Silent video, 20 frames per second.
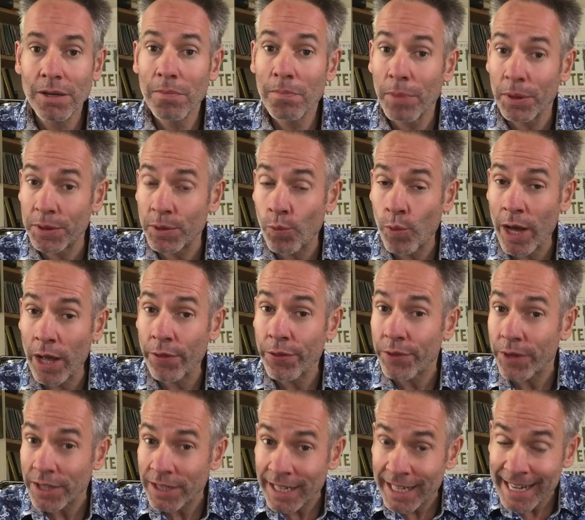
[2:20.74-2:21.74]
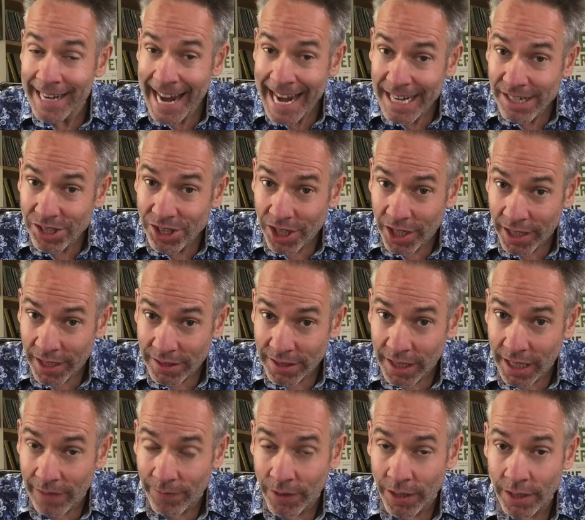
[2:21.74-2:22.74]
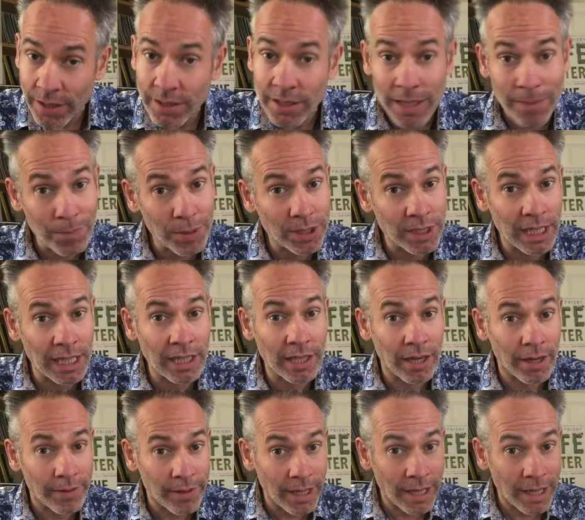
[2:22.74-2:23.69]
But the wealth that nature has given us, in particular the